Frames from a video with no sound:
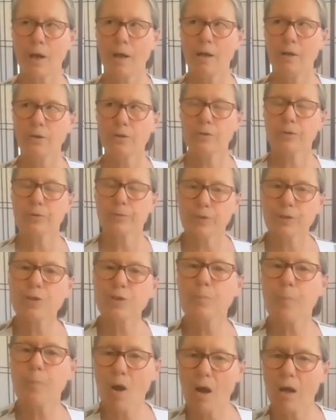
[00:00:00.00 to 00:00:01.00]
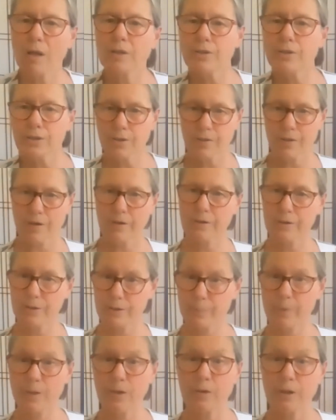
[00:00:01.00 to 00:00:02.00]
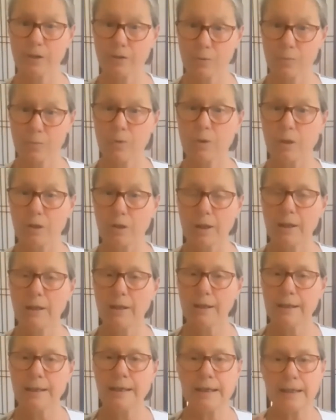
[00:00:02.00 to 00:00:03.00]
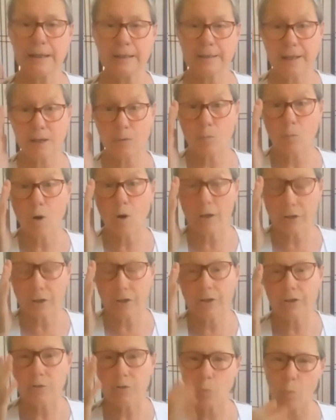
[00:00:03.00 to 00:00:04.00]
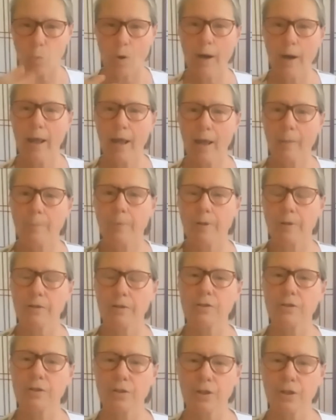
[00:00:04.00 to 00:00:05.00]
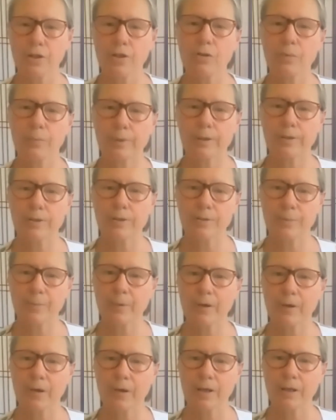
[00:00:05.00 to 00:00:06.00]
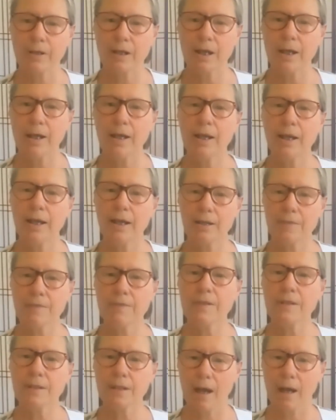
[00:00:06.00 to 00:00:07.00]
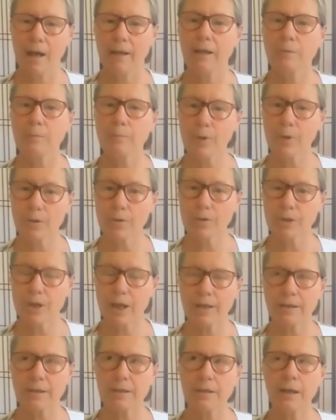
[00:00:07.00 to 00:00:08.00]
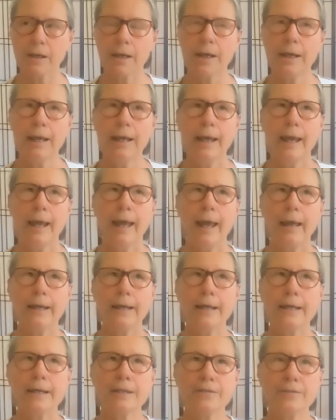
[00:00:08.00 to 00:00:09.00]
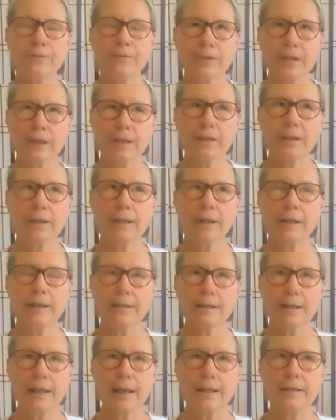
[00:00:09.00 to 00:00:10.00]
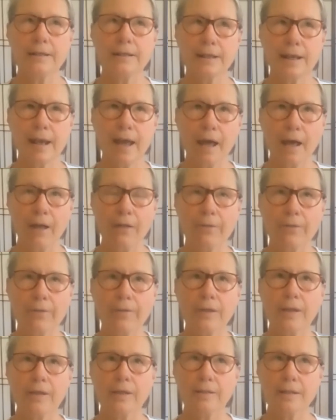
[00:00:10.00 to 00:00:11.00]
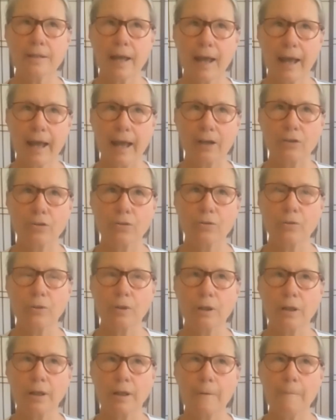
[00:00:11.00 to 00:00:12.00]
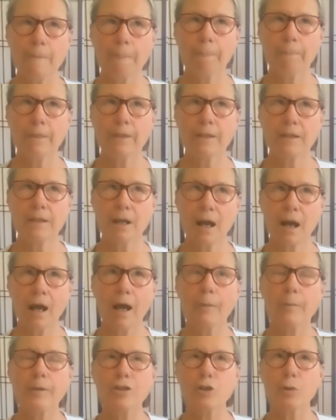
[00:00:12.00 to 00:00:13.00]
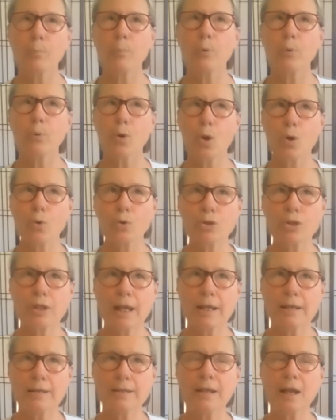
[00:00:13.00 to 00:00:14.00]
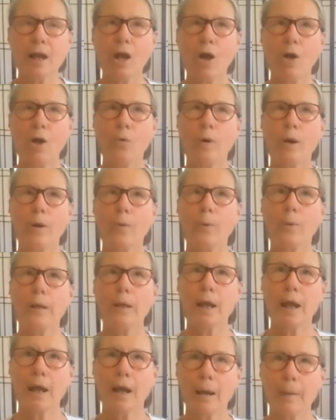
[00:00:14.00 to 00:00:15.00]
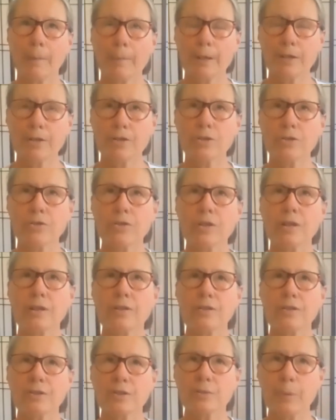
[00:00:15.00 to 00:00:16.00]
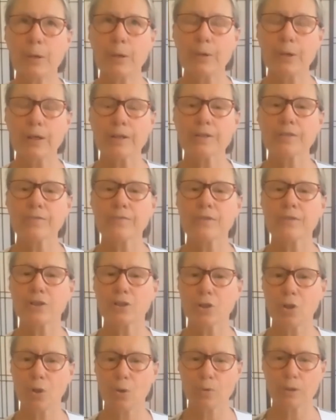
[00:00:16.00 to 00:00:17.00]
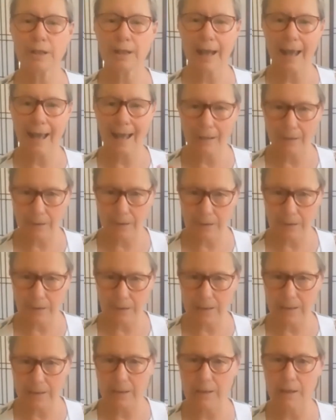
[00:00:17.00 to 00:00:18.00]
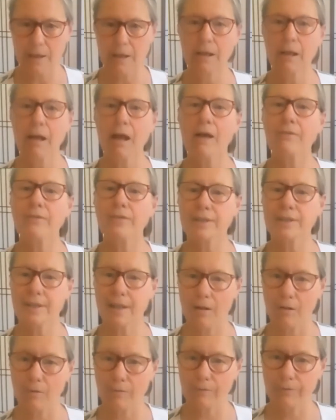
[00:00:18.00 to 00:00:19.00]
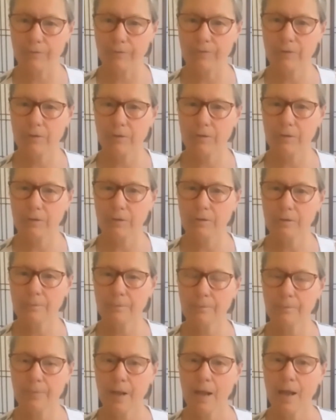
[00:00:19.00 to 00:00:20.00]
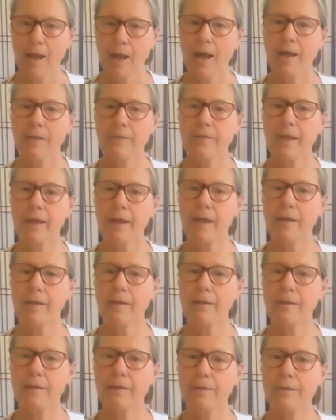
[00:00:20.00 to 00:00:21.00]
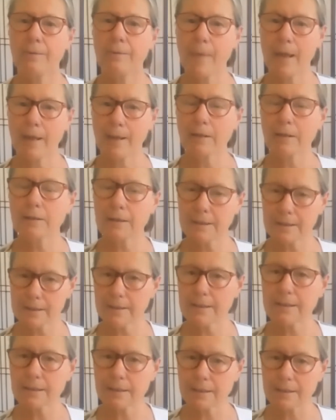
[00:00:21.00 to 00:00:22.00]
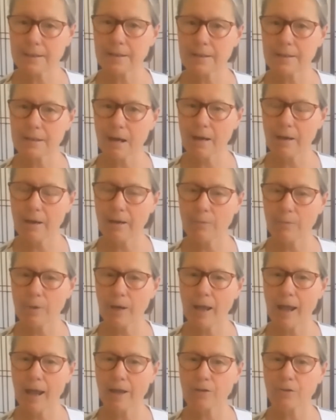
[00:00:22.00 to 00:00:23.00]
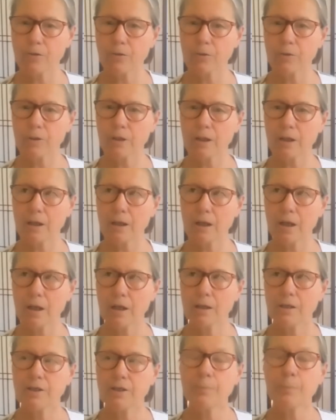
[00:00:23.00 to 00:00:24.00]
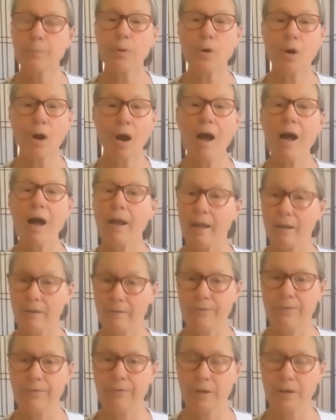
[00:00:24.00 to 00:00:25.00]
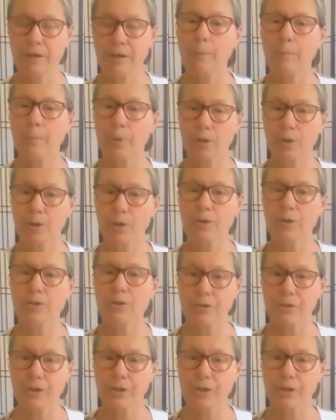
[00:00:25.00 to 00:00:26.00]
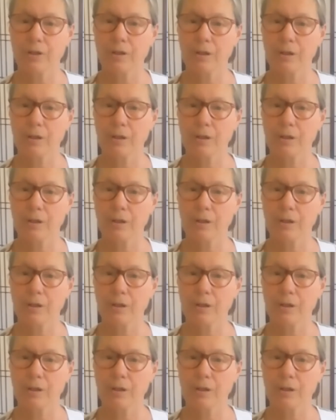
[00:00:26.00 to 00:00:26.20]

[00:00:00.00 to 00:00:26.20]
sort of responds to their spiritual needs and watches what happens to the human spirit in the dying process. And his feeling is that death is actually the time. It's a process where we come into the experience of the totality of self, and that the medical assistance in dying would actually deprive a person